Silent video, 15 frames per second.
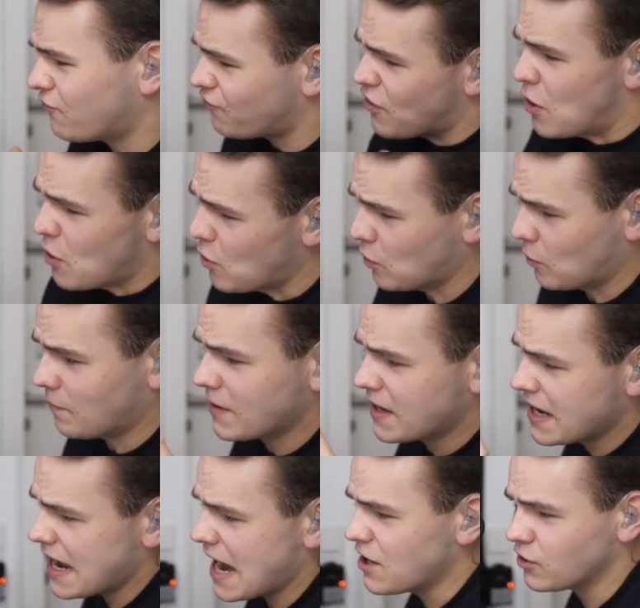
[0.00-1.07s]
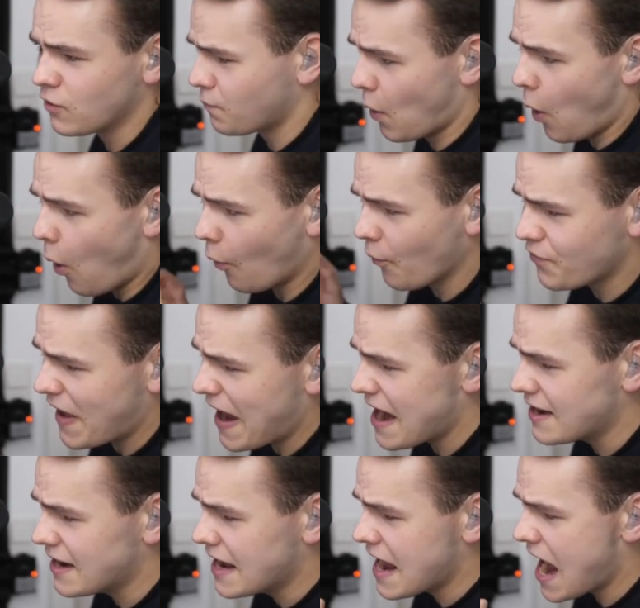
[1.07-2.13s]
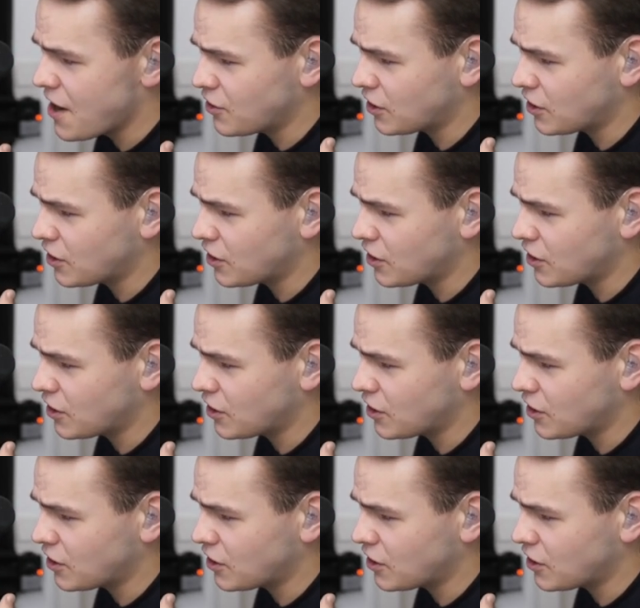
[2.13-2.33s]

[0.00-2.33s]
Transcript: fuel into the whole thing and